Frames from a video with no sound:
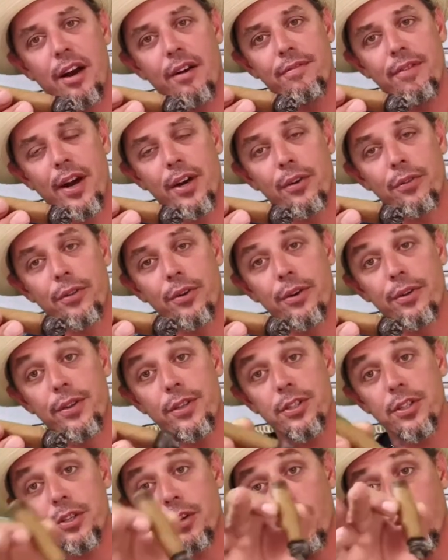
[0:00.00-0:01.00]
final third of this
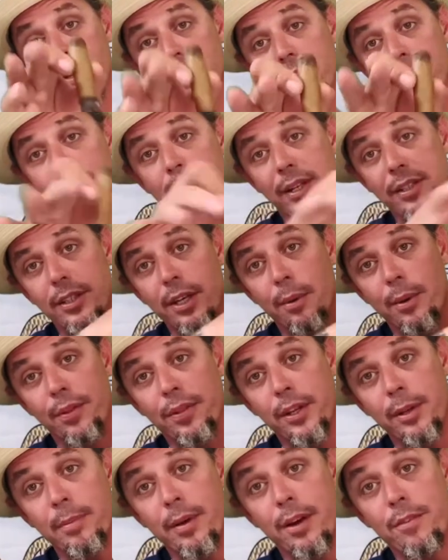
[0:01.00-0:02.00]
cigar and come back and tell you what I
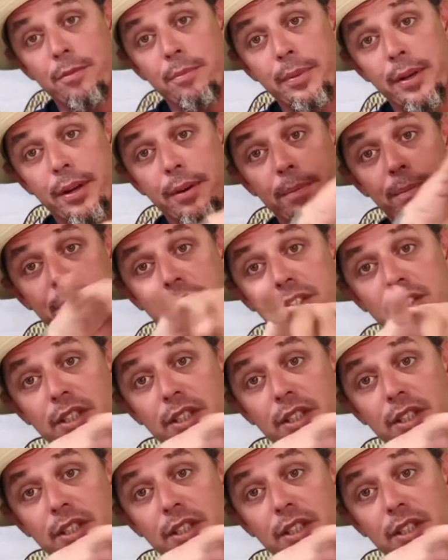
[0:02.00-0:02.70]
think about it from there. Stay